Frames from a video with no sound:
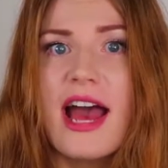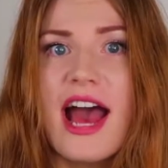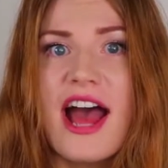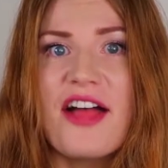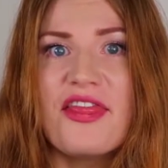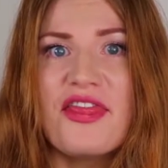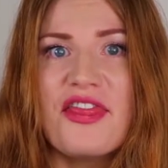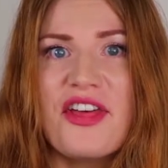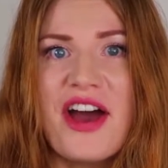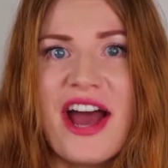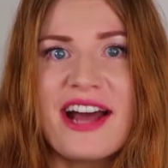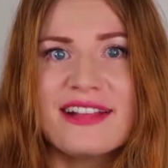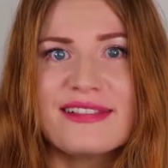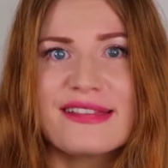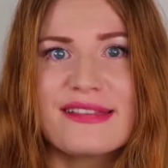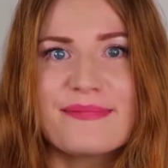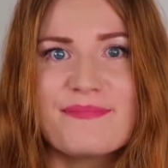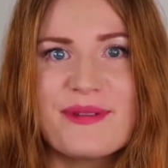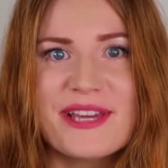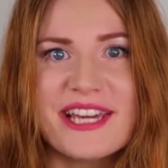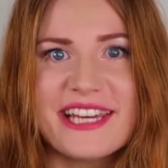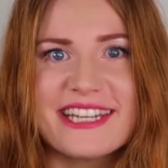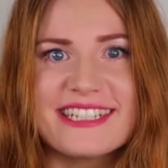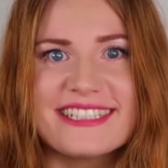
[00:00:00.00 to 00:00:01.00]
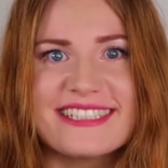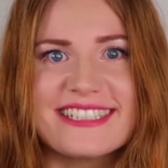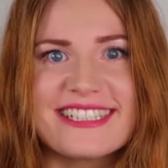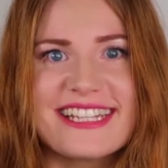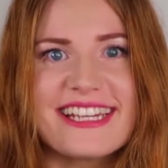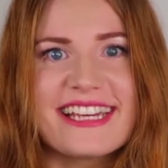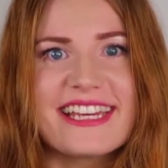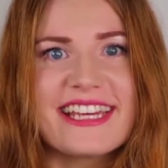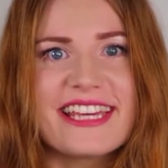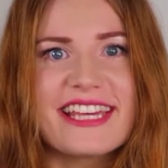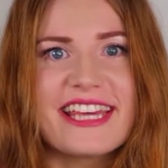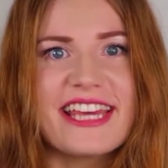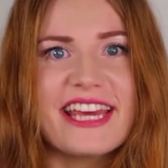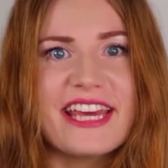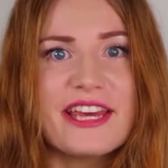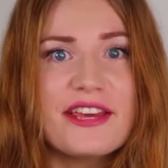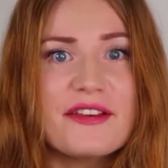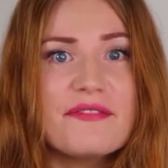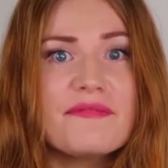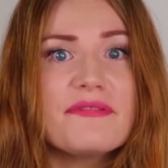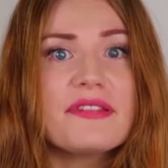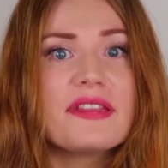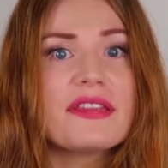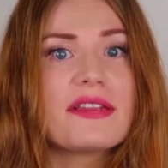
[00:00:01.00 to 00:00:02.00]
And that's because it
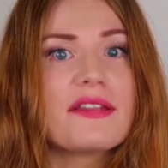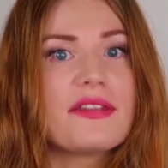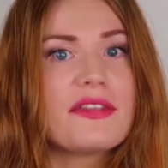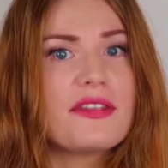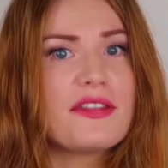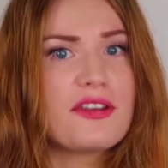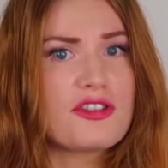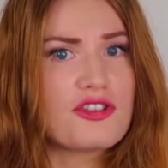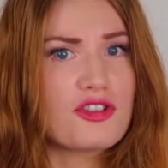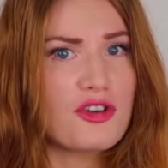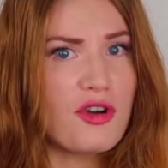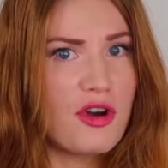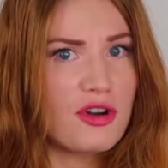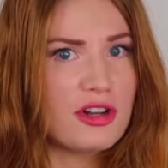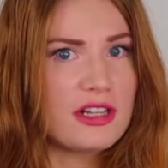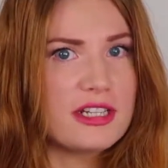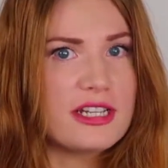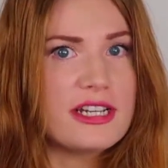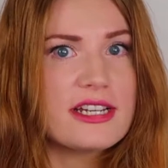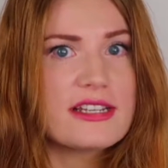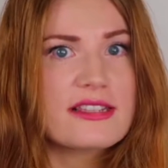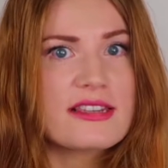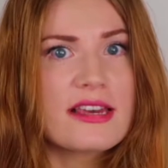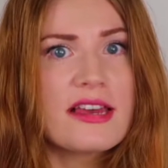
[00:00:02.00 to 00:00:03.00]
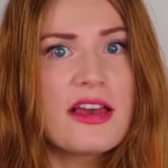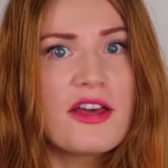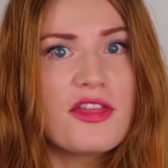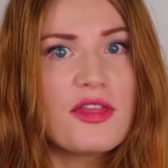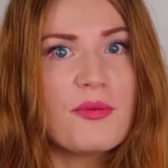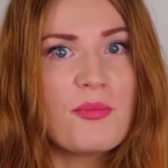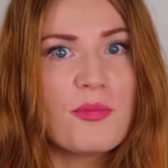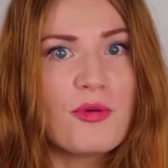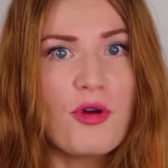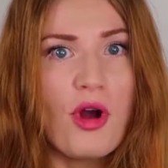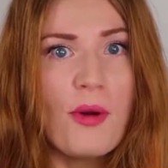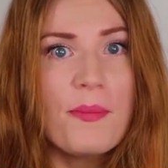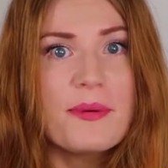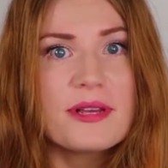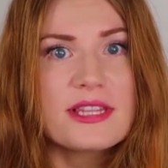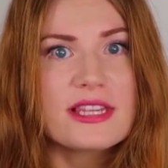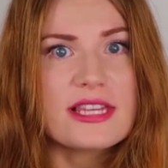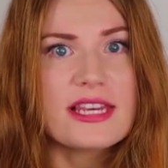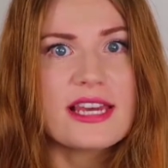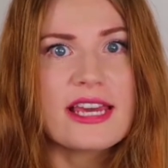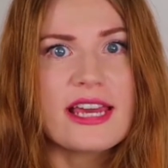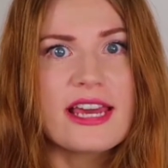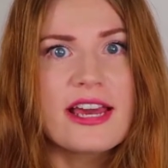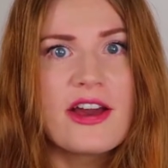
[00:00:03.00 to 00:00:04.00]
gives the chocolate the
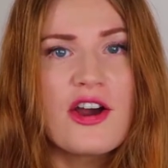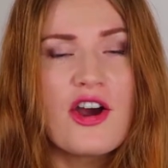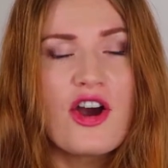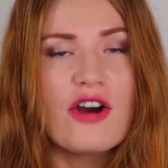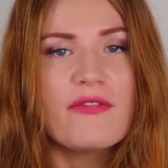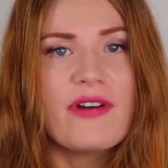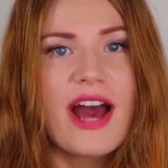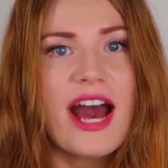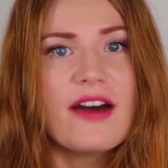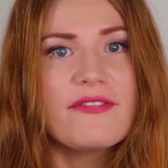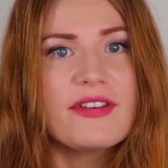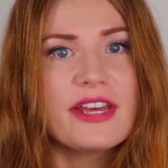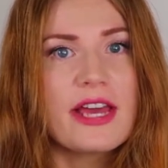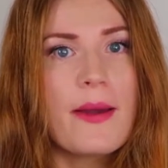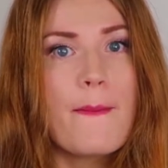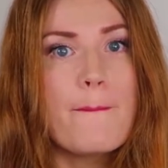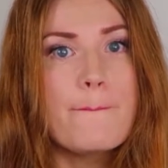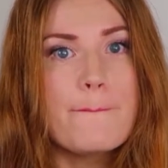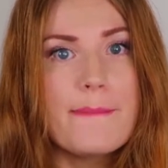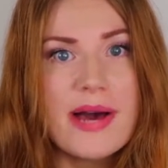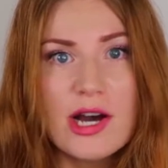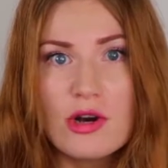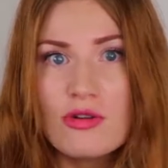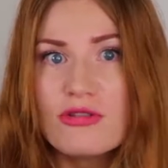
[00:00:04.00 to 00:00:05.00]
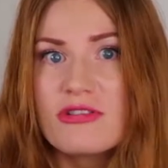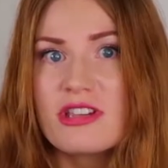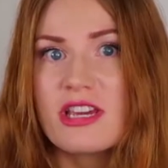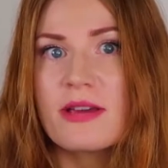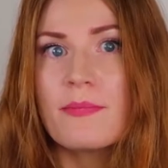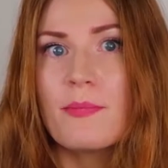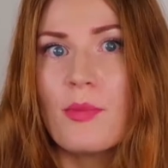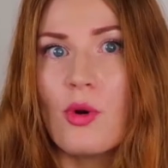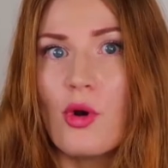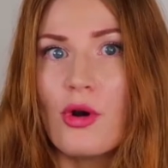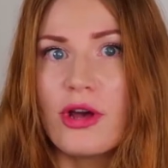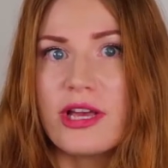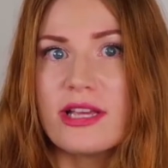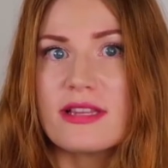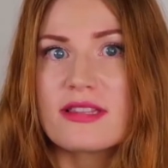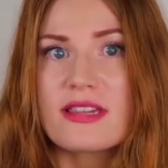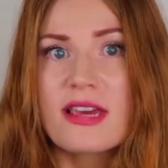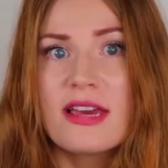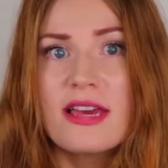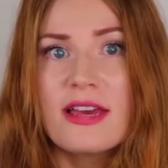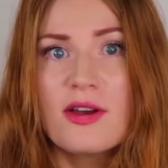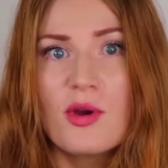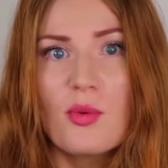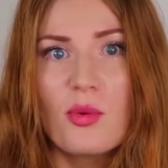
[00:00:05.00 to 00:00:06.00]
property of having a melting point,
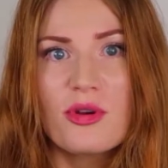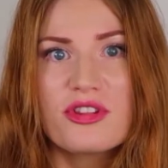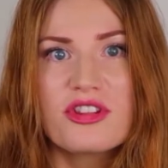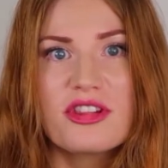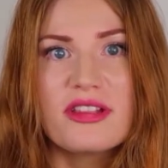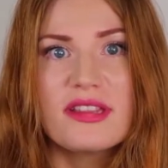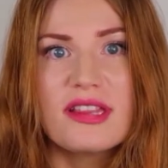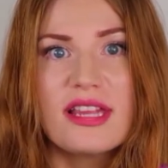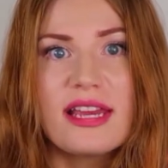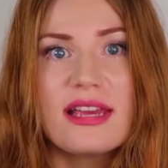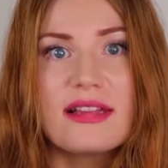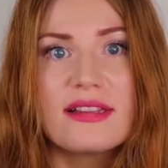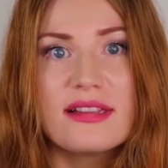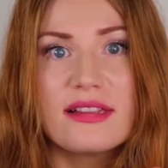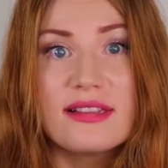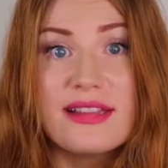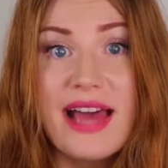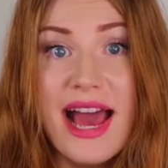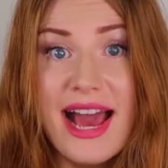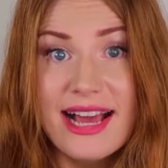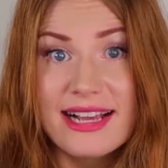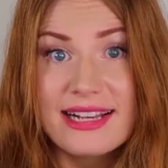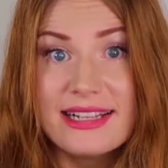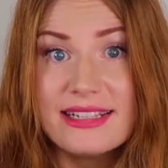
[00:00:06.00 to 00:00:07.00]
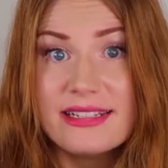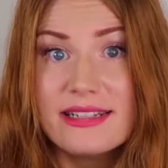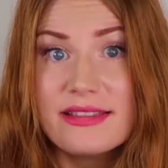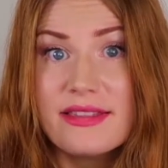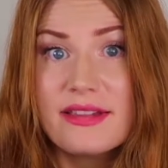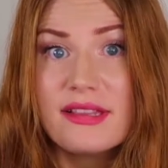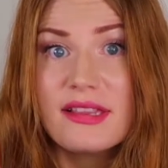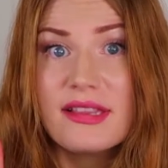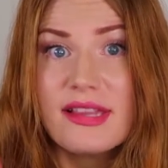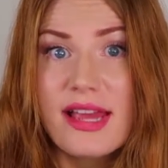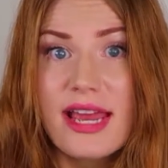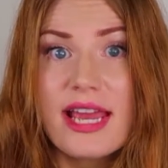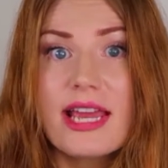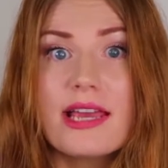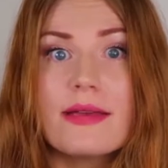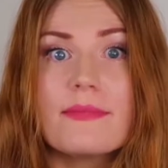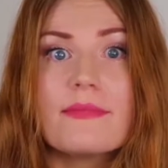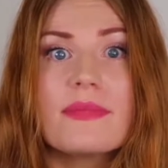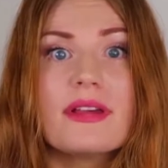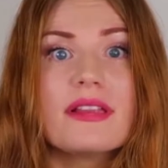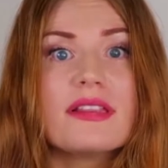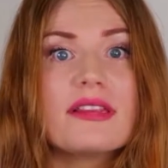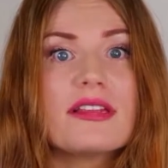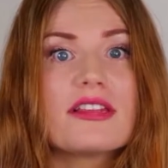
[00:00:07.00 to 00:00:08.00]
which is exactly the
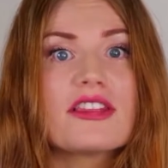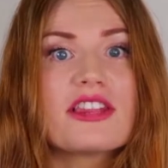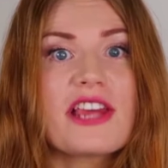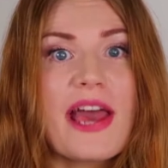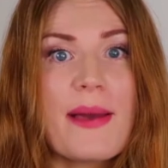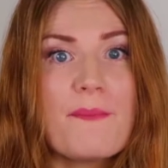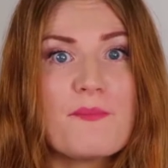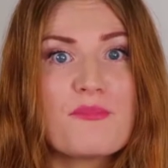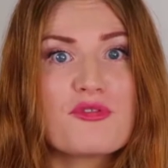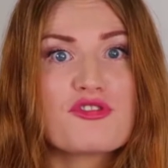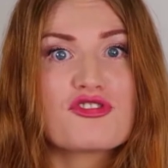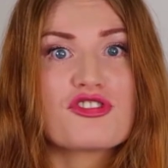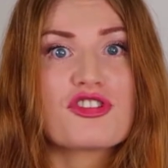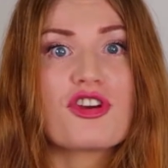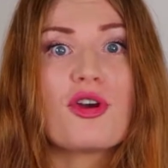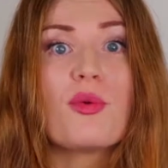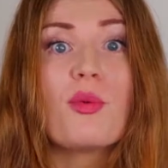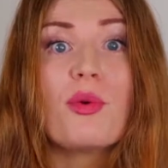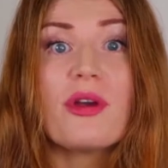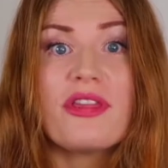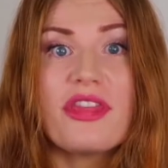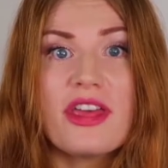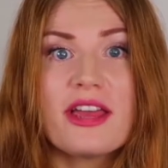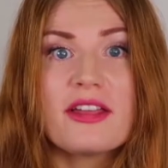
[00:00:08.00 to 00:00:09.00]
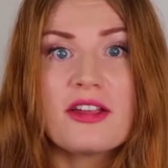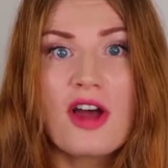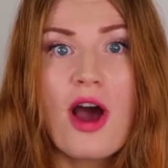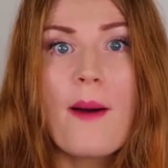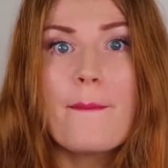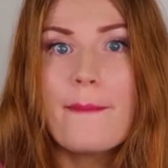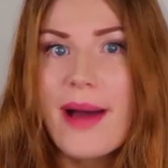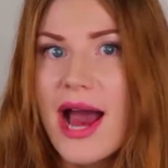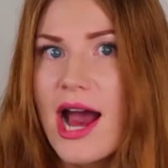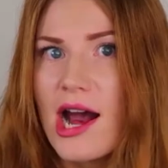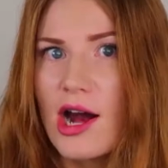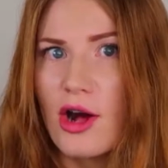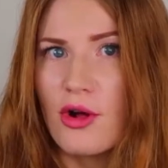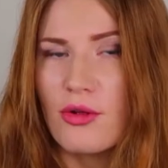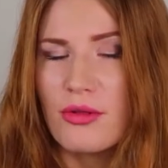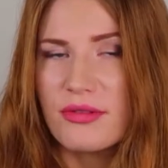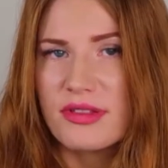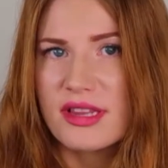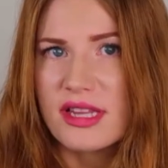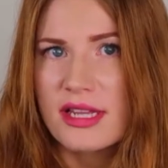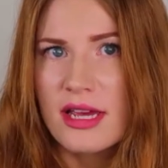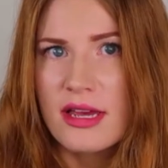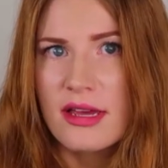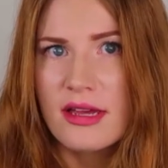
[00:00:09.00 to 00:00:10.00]
same as the temperature within our
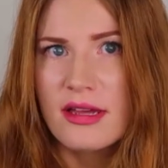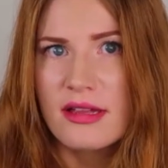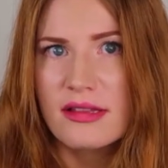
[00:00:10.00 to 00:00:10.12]
mouths.